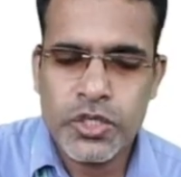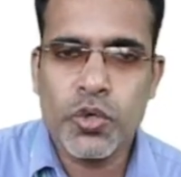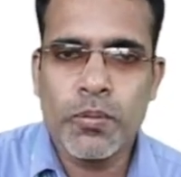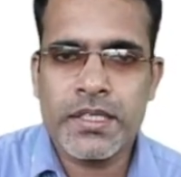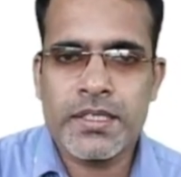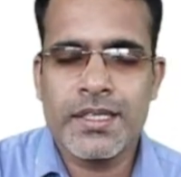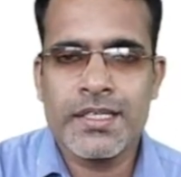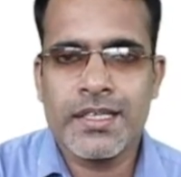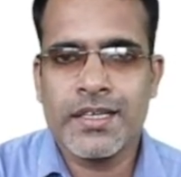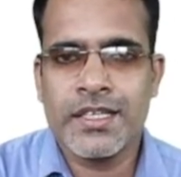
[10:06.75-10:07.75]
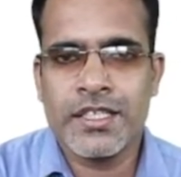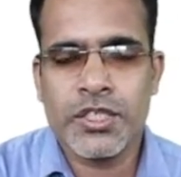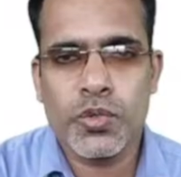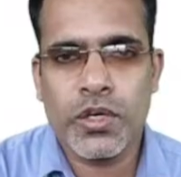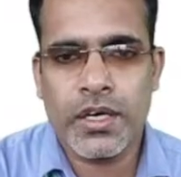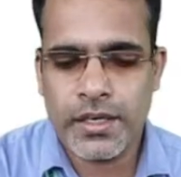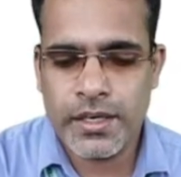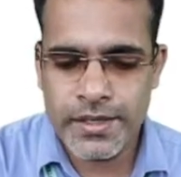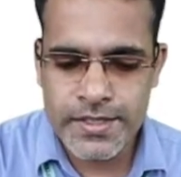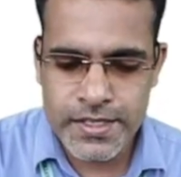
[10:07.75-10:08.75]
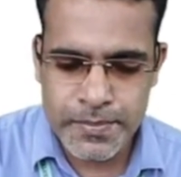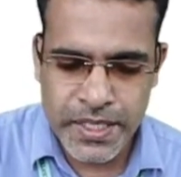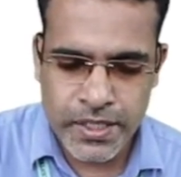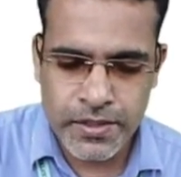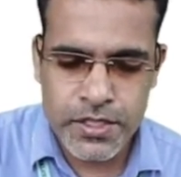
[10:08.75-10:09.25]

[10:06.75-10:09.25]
two muscles and the two cartilages respectively.